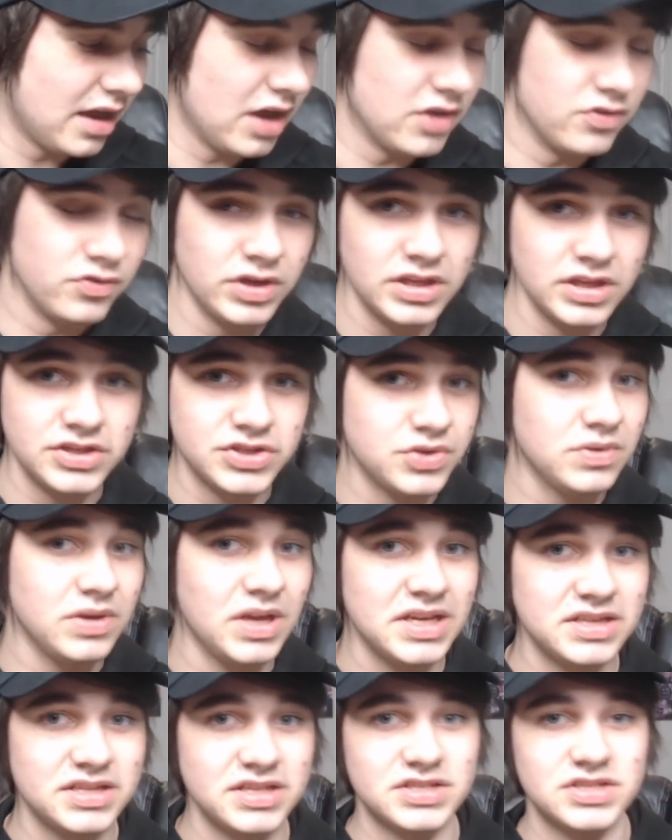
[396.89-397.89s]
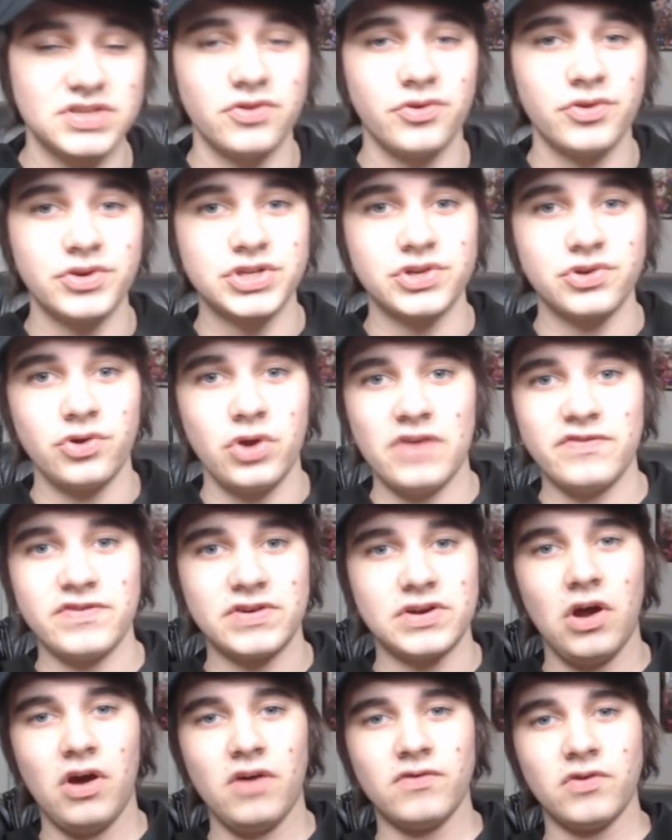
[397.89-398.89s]
I really do like this original
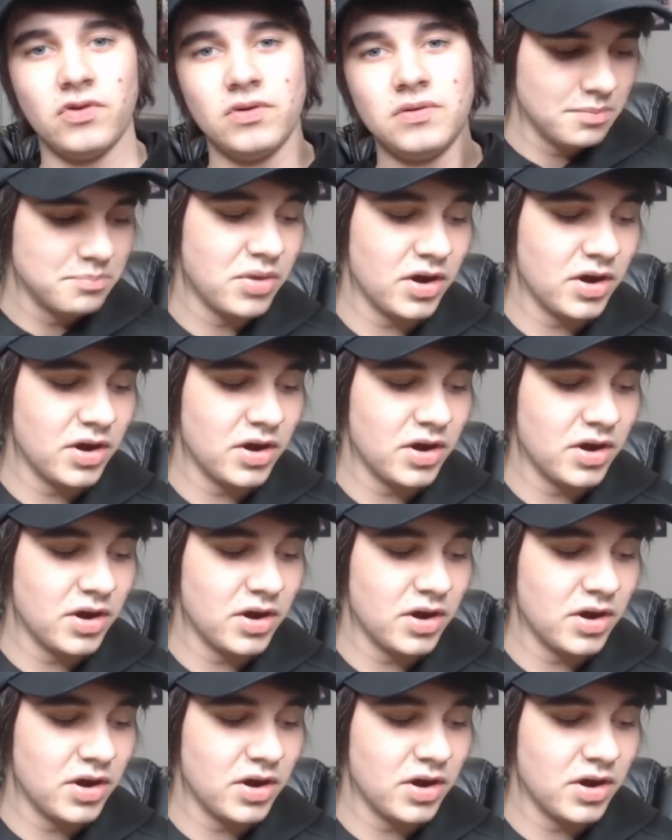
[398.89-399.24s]
graphic novel,